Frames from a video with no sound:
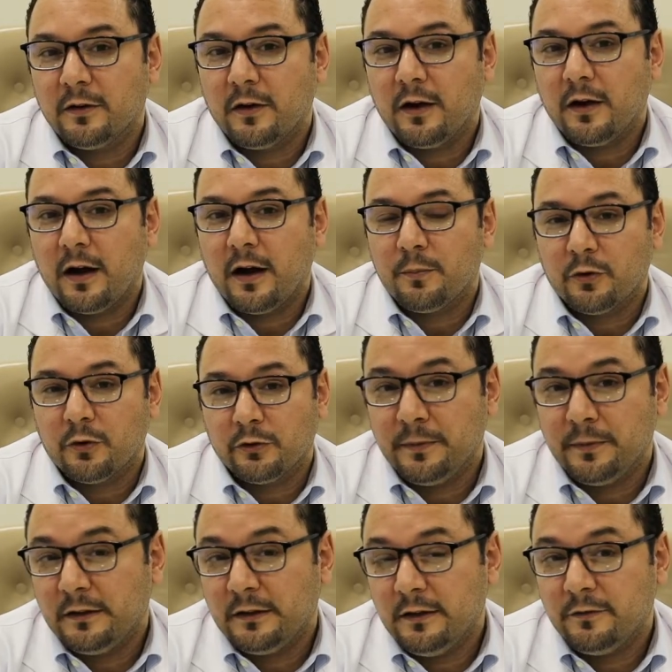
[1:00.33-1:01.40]

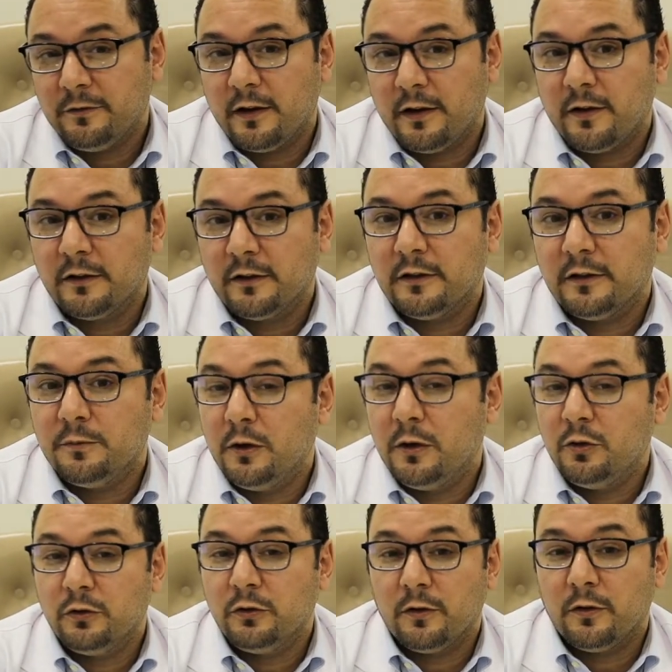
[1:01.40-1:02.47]
approximately 500
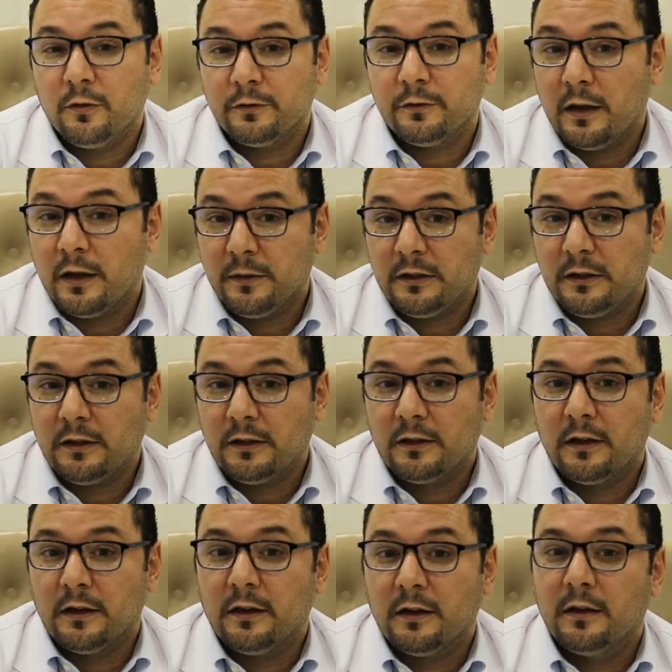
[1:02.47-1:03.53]
million of
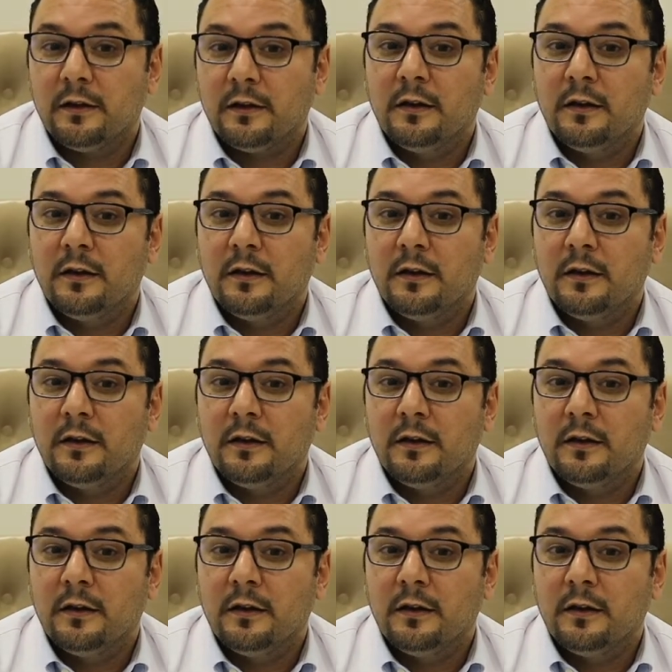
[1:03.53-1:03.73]
diabetic